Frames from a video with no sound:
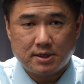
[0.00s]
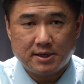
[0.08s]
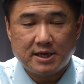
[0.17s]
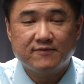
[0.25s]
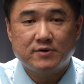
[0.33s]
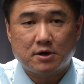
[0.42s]
uh,
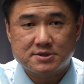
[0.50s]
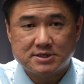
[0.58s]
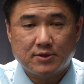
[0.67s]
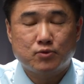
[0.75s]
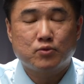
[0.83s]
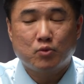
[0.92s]
NVR
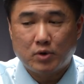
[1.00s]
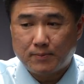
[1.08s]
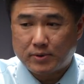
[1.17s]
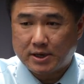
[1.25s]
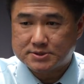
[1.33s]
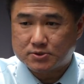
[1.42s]
side through the web
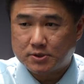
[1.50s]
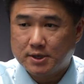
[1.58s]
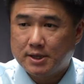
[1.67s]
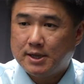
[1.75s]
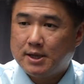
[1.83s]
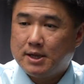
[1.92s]
browser.
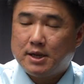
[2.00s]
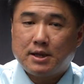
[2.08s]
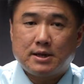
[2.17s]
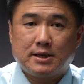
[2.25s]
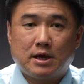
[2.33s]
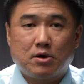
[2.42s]

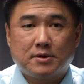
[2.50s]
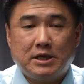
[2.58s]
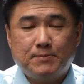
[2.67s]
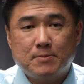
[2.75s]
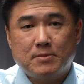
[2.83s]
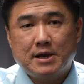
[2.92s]
Now
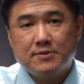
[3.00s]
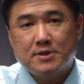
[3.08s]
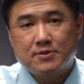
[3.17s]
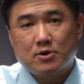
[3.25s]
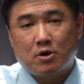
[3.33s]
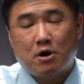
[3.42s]
keep in mind
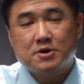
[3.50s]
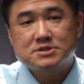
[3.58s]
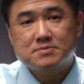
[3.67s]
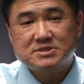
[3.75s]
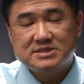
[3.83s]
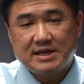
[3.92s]
that there are
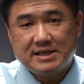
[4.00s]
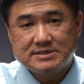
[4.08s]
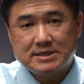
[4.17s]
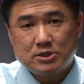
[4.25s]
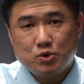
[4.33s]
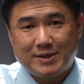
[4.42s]
some settings
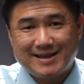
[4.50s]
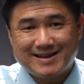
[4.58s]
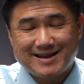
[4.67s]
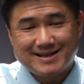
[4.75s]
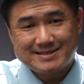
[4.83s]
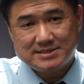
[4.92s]
that you
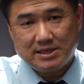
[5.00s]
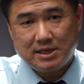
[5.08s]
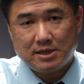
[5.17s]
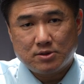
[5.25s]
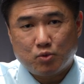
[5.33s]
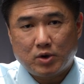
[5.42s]
cannot see
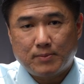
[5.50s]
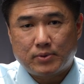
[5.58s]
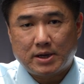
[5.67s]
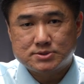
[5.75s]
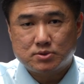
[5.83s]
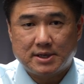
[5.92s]
in the web
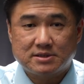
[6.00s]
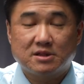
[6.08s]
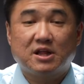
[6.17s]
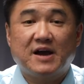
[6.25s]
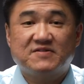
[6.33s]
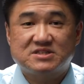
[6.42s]
browser like the
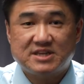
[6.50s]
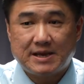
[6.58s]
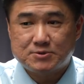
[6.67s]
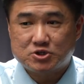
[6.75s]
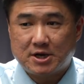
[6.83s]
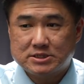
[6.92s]
live
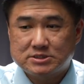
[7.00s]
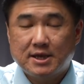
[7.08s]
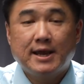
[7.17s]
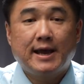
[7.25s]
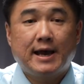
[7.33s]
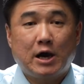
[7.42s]
snapshots.
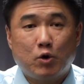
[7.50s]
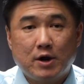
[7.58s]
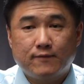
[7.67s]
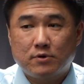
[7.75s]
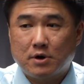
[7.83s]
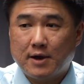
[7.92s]

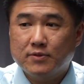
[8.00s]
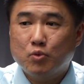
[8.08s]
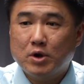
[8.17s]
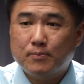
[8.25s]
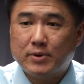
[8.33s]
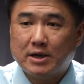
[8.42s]
However, on the
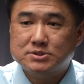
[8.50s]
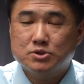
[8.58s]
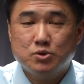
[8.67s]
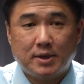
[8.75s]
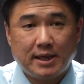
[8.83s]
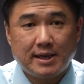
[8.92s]
web browser
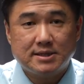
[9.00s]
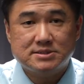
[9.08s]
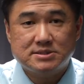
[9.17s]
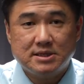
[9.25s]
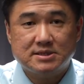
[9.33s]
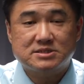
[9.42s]
you can
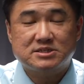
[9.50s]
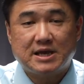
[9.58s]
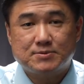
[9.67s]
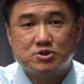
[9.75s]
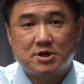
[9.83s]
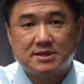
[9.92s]
see the
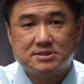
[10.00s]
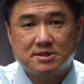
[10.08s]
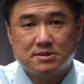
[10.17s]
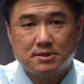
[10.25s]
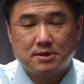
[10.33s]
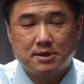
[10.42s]
snapshots
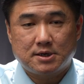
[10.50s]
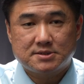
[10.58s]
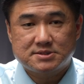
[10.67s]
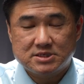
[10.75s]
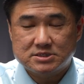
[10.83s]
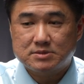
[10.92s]
that the uh,
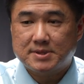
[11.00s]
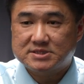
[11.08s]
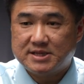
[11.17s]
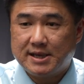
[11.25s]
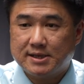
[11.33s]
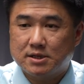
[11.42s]
system has
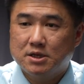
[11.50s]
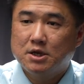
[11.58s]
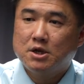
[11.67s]
taken.